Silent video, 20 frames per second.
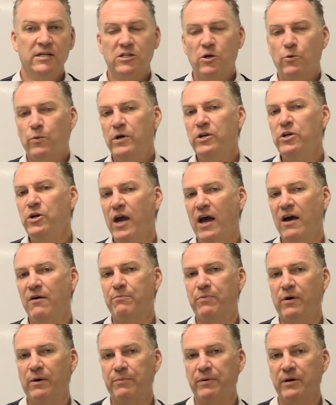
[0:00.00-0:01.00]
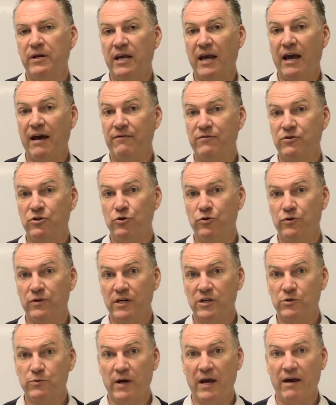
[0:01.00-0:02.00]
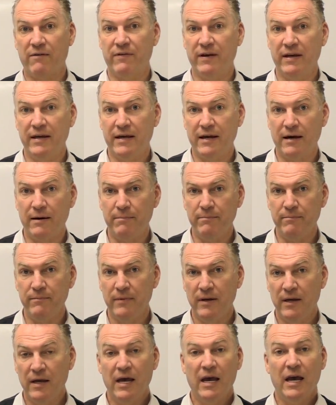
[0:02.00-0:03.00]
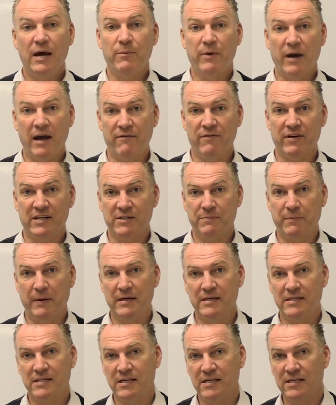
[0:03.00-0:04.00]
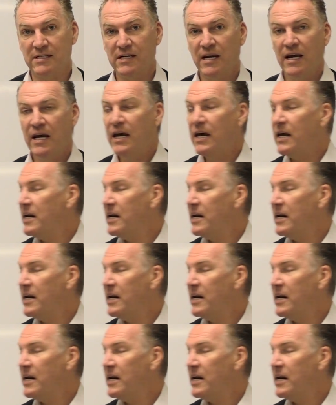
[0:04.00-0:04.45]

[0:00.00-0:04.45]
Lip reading: So when you have property, you have two things. We have income and we have expenses.